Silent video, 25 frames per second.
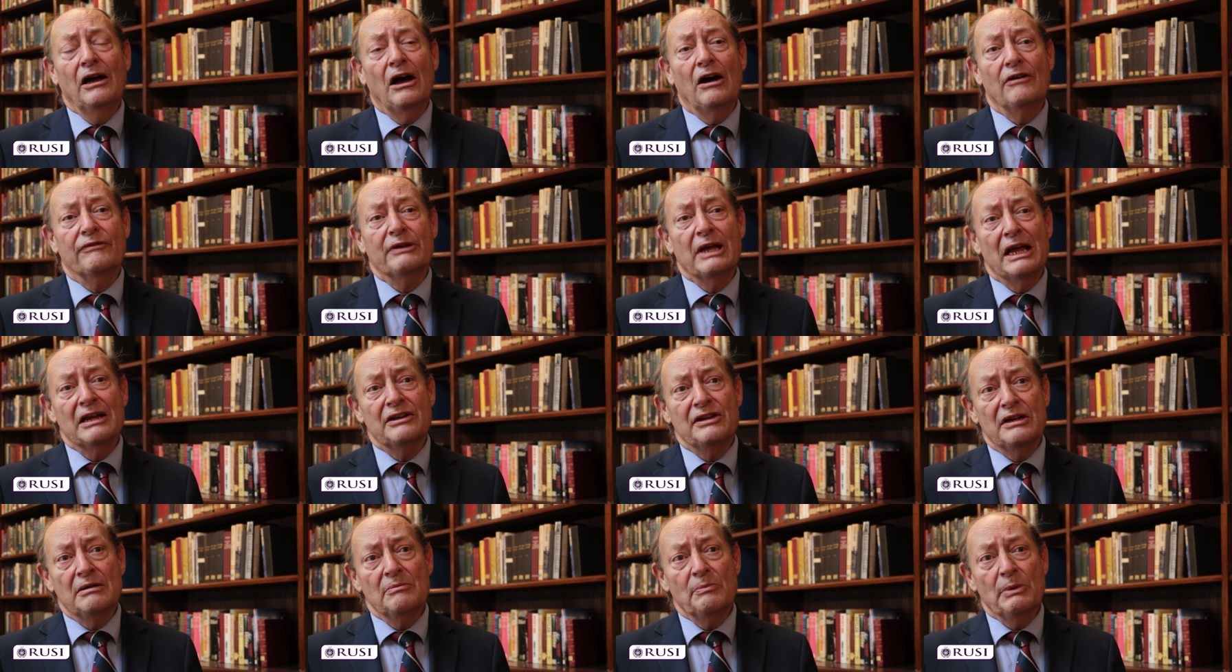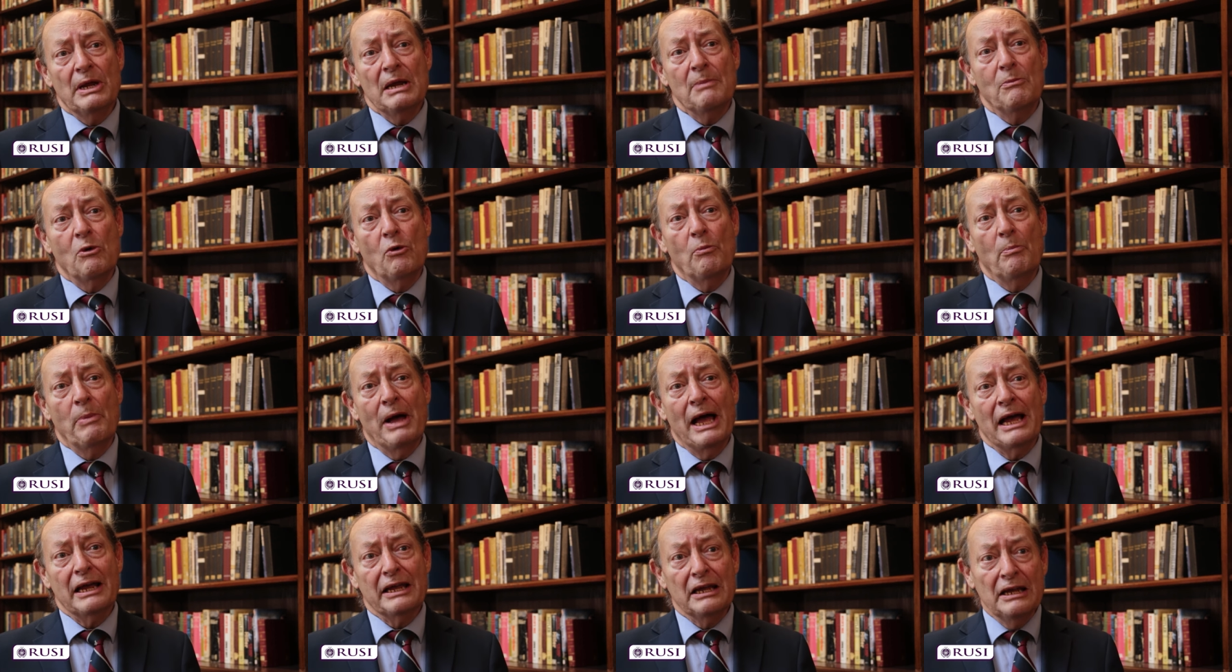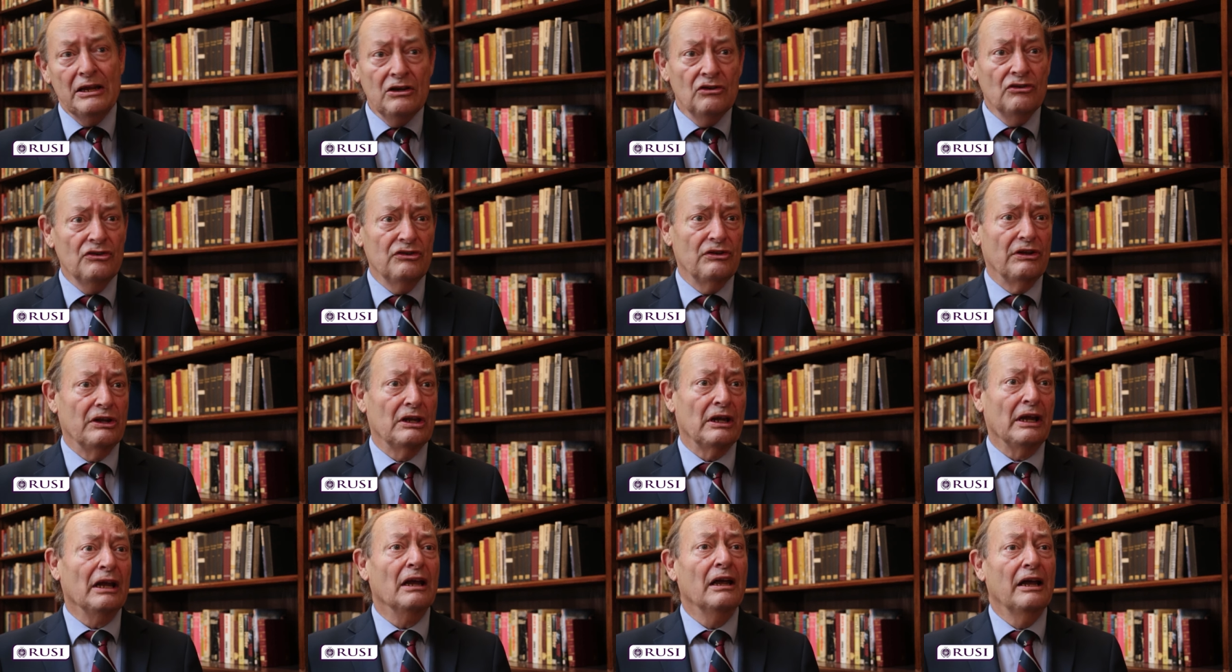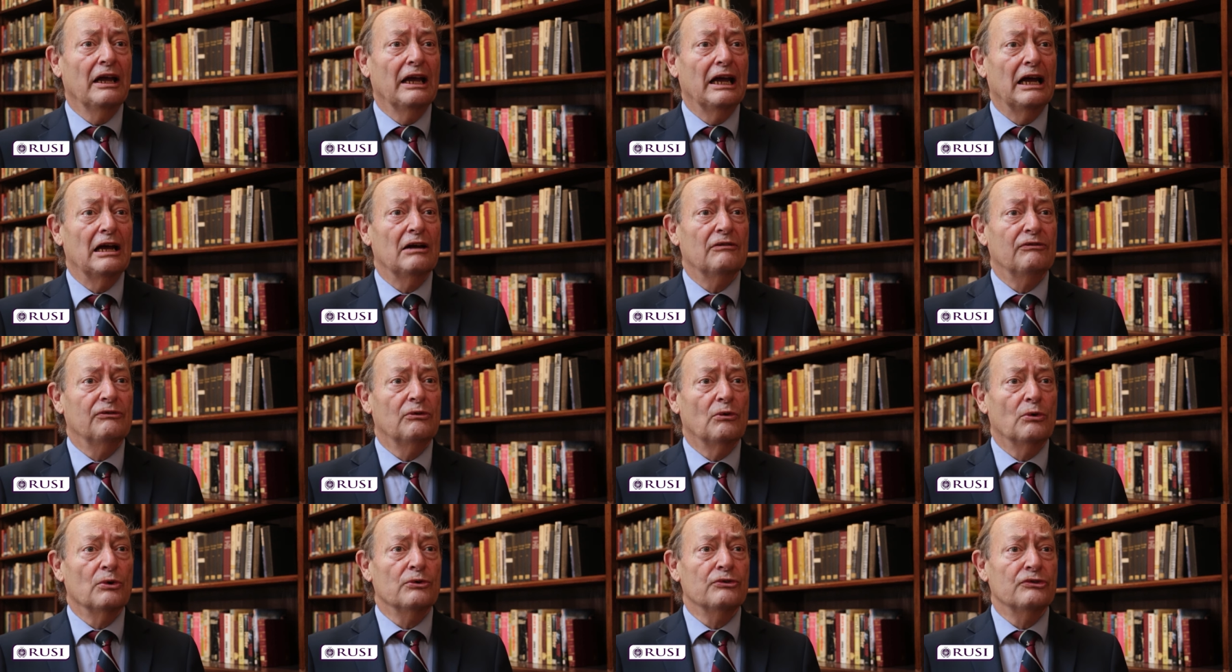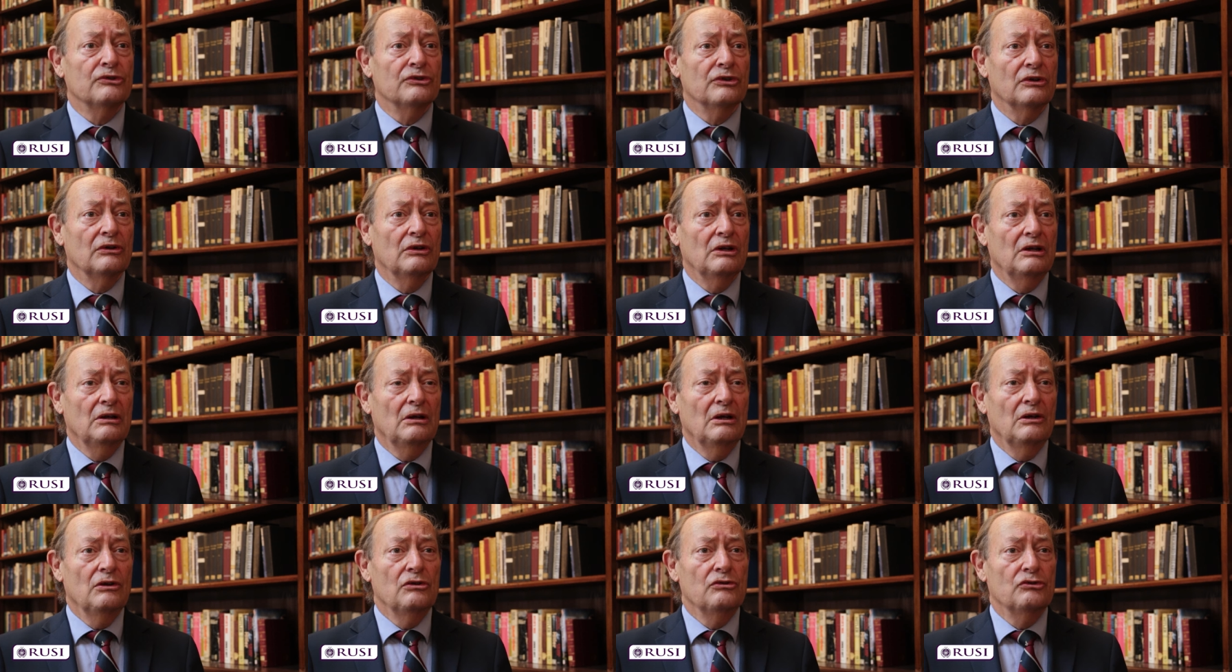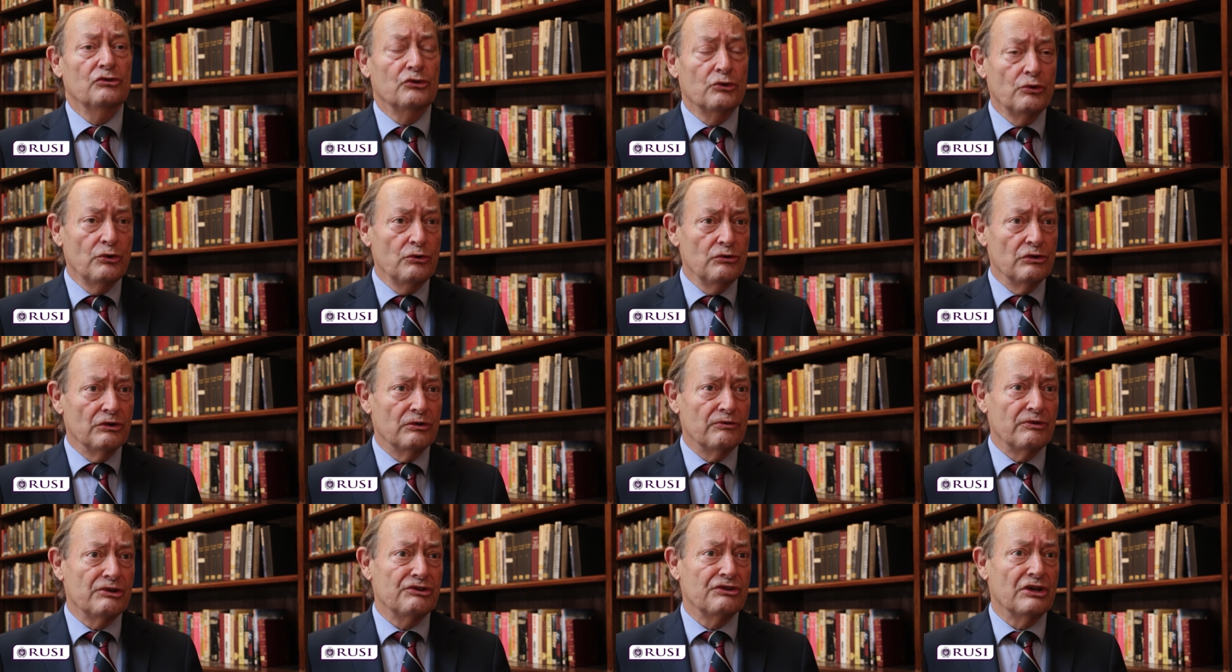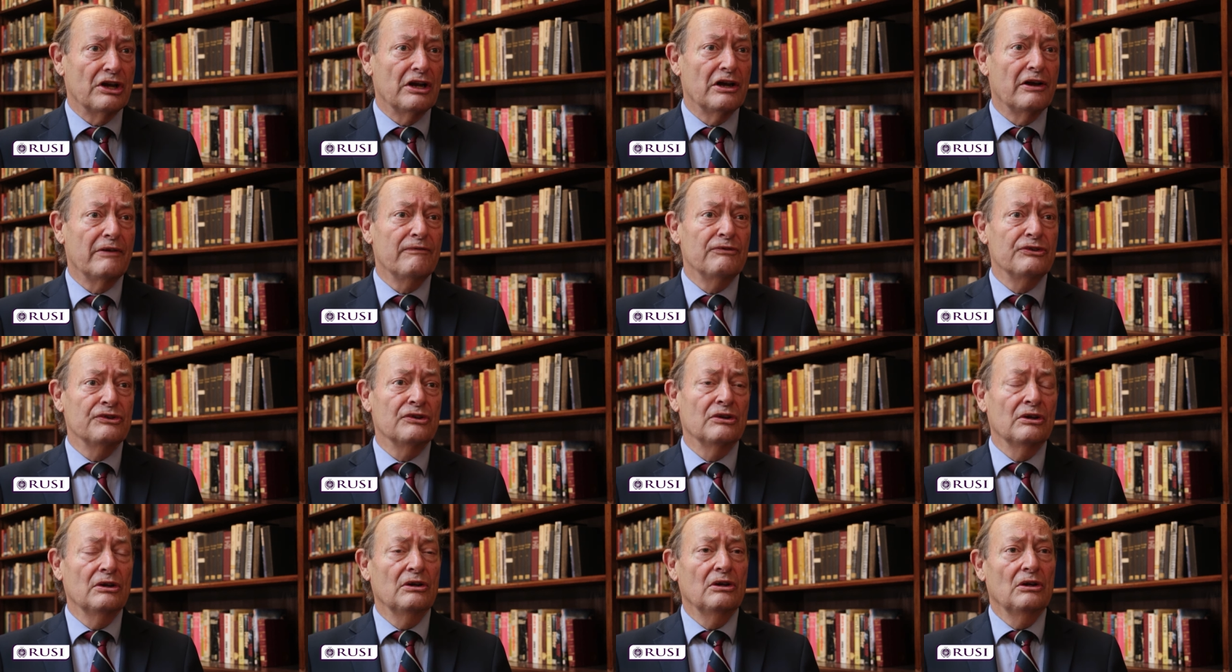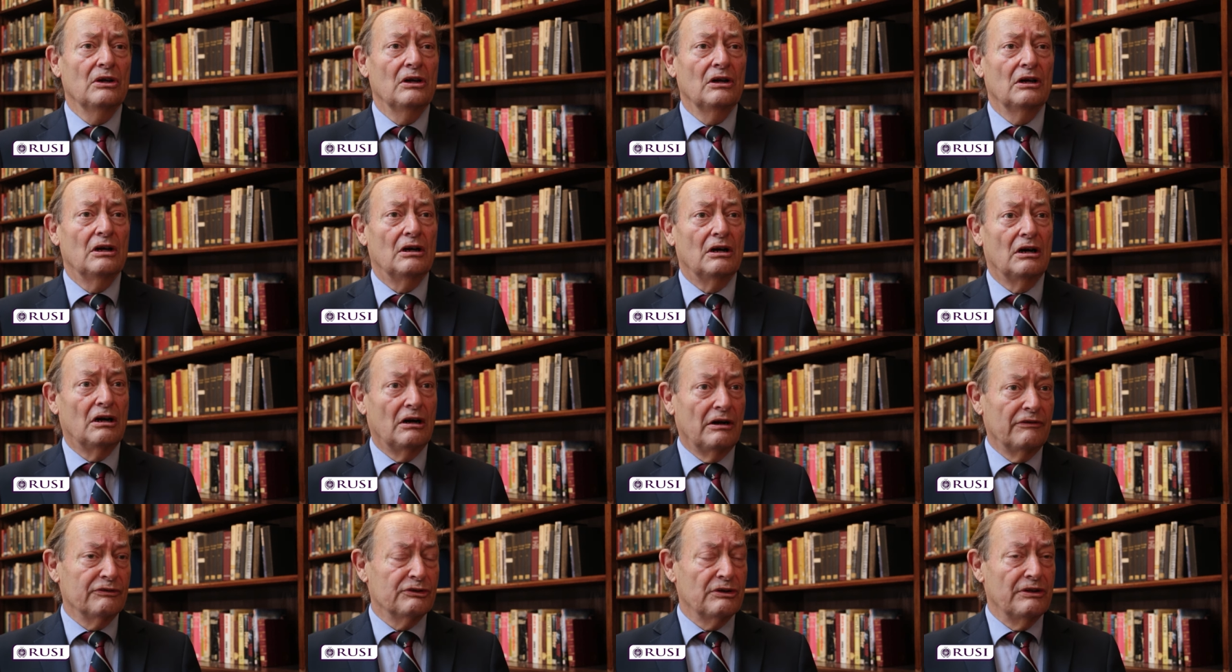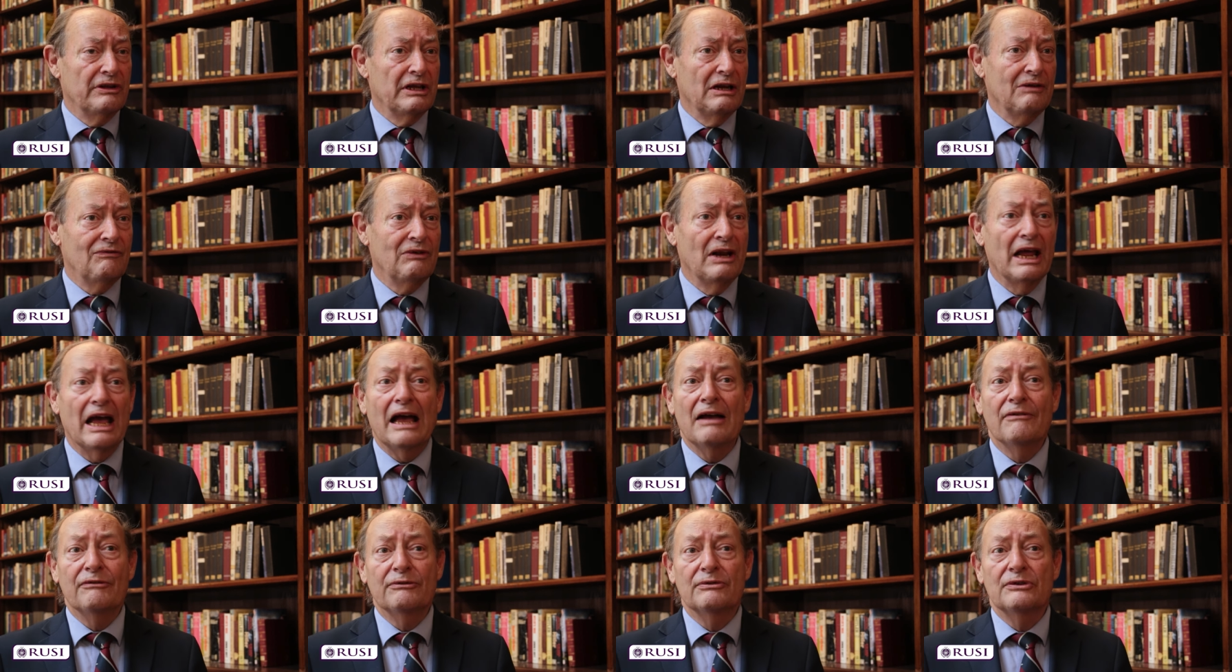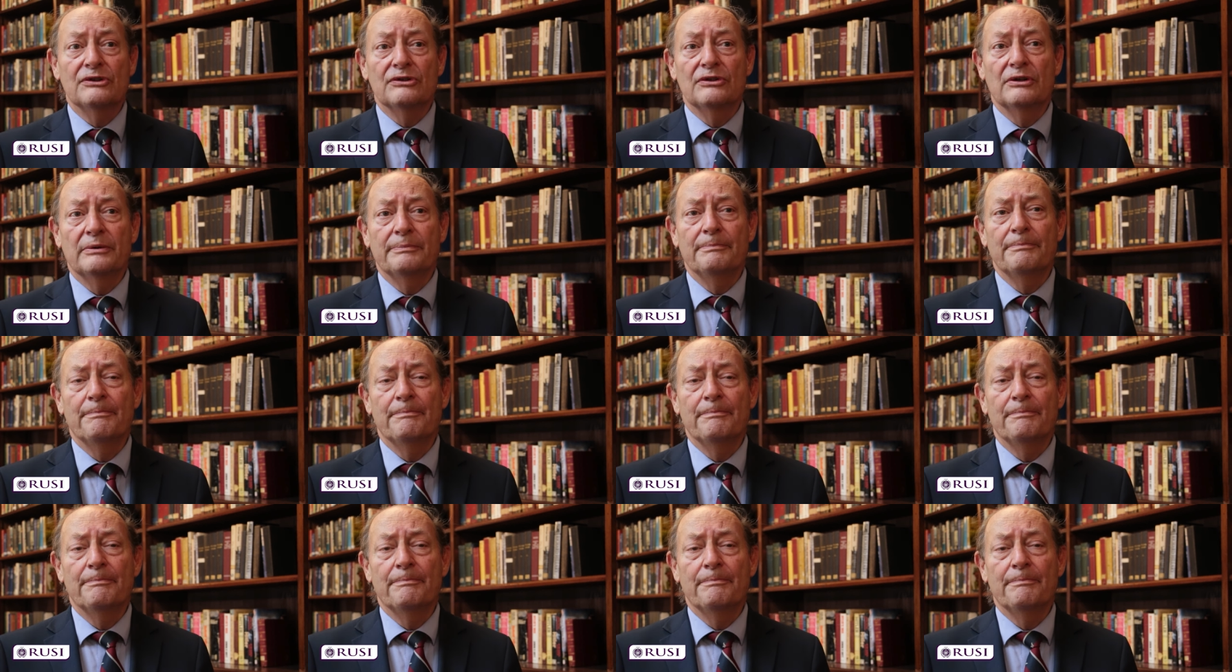of getting people back into the Air Force through the reserves after they've left.